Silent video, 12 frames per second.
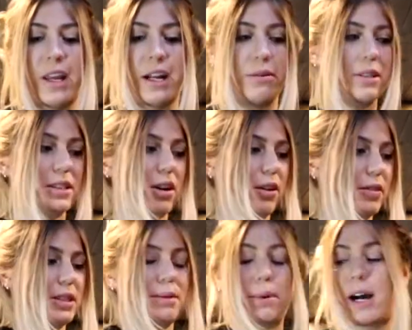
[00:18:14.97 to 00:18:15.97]
Anyways,
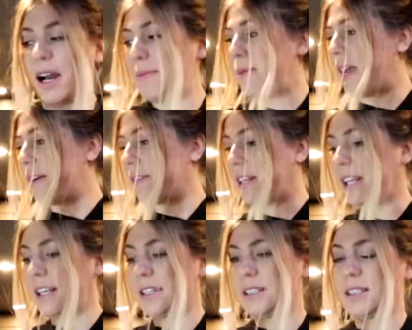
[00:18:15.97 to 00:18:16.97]
obviously behind me,
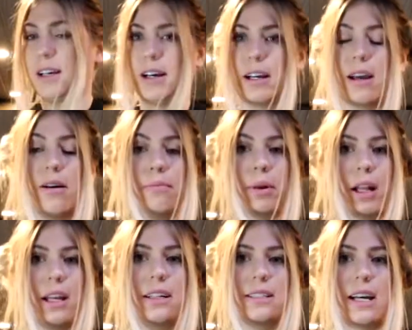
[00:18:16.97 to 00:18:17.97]
everything is a
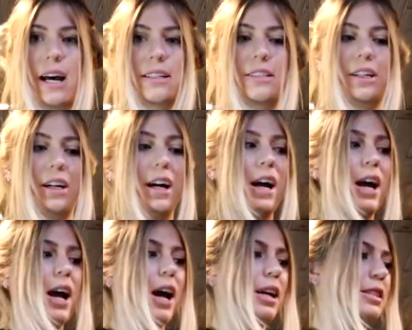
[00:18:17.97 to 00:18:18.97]
complete disaster.
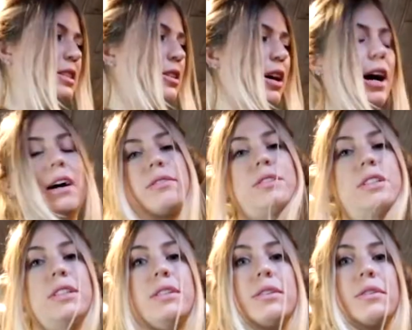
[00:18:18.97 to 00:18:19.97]
I still have
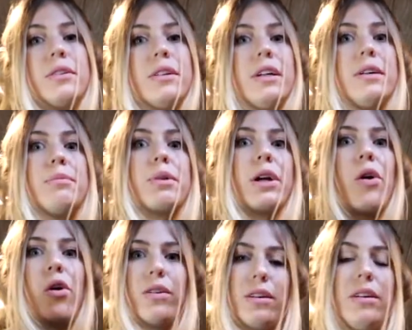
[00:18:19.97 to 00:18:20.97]
to bring
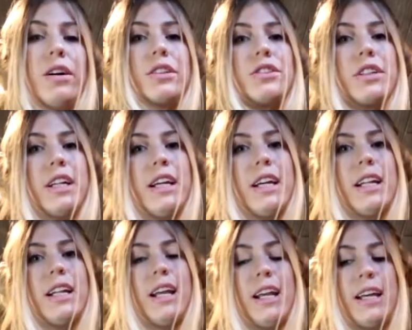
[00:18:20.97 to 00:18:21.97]
all the laundry
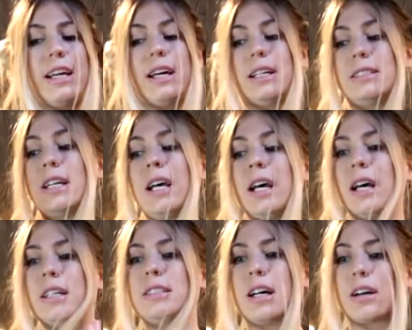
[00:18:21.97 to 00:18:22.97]
in and
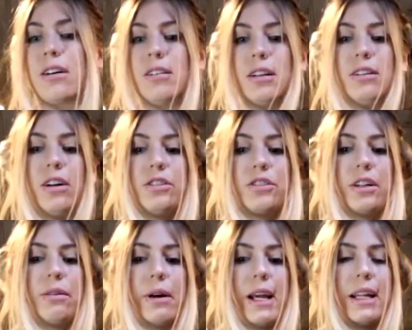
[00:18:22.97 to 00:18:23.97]
tuck all the laundry
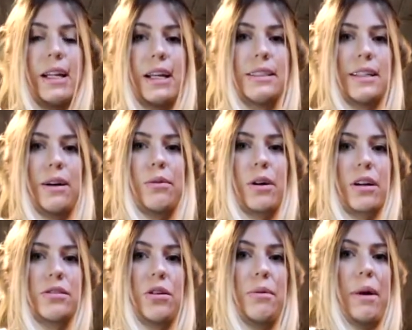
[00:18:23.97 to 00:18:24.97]
away. Nick is at
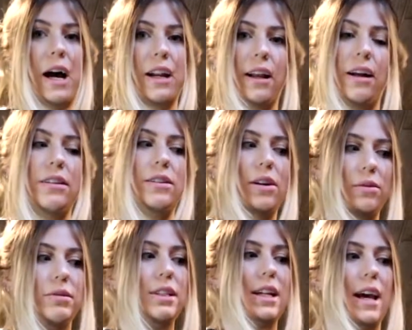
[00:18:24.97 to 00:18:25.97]
work, so I'm at it
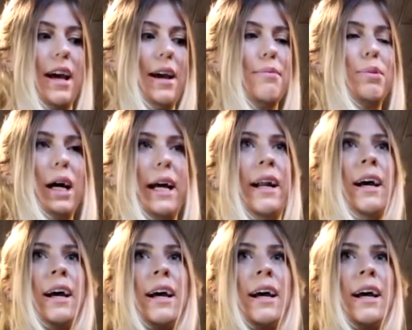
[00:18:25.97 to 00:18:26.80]
alone today, but